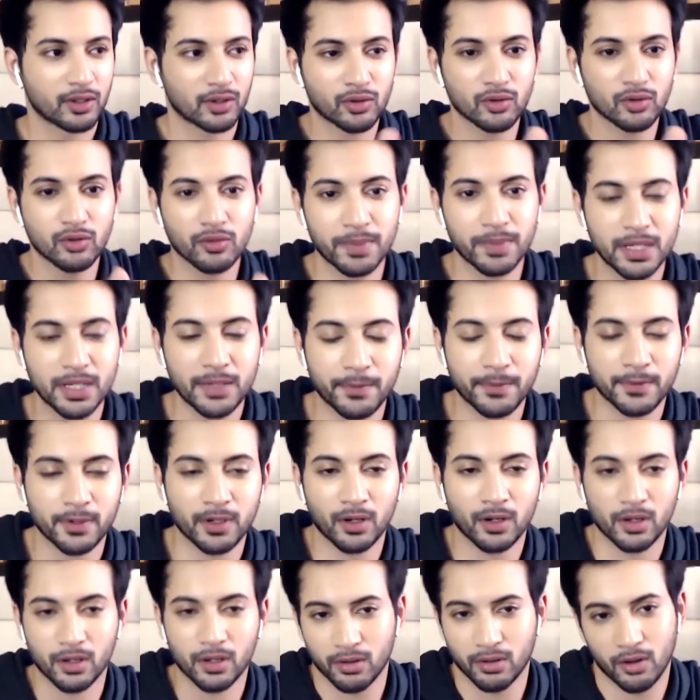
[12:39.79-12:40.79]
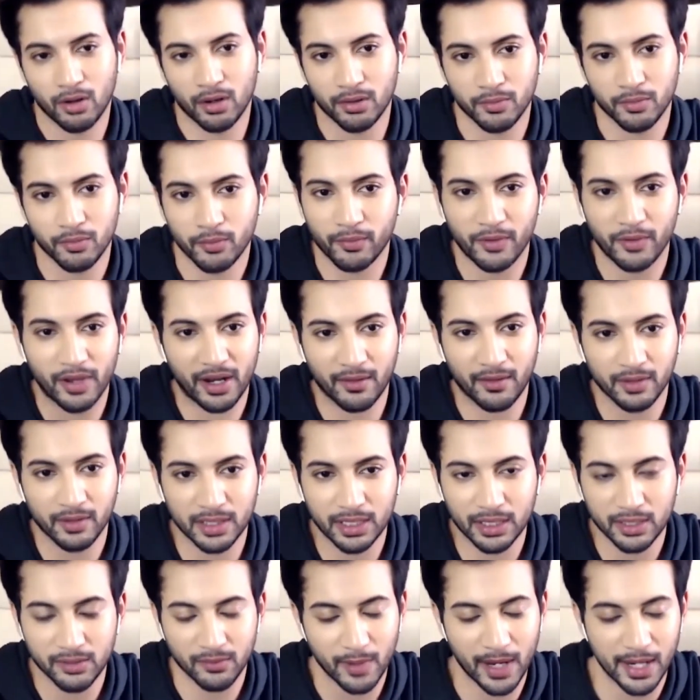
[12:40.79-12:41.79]
through people or wherever
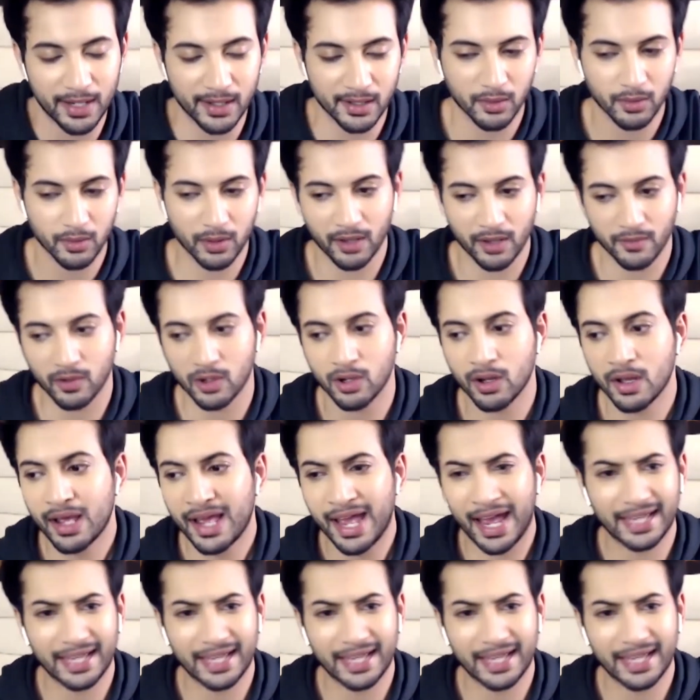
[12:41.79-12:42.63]
they went or whatever.